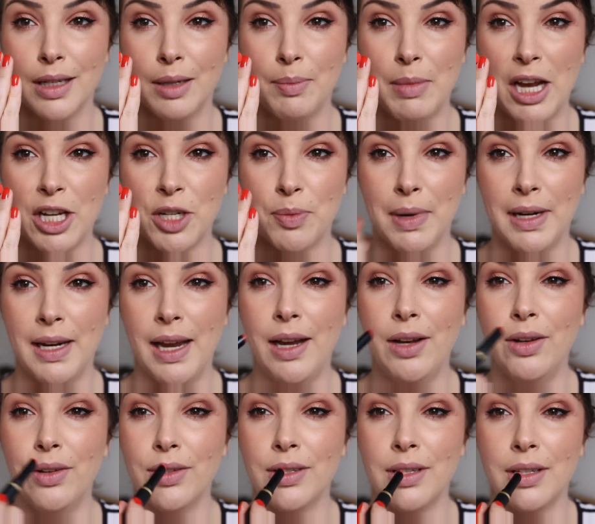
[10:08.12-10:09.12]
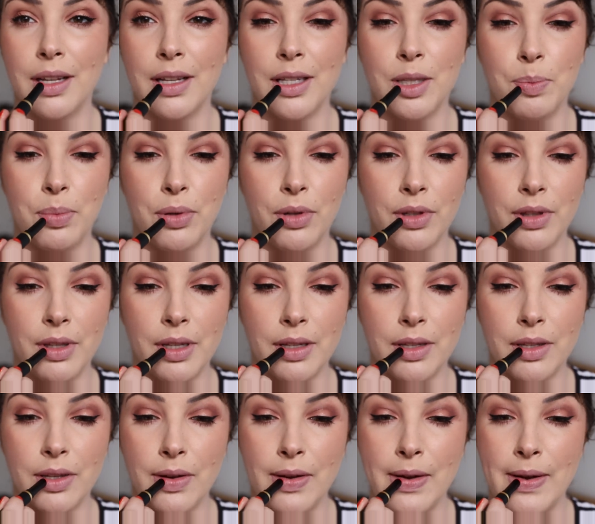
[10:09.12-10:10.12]
going to match my nails. Let's put
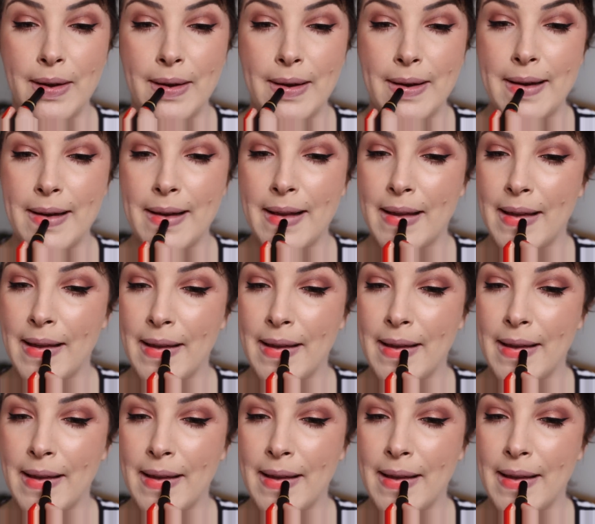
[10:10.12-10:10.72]
this on.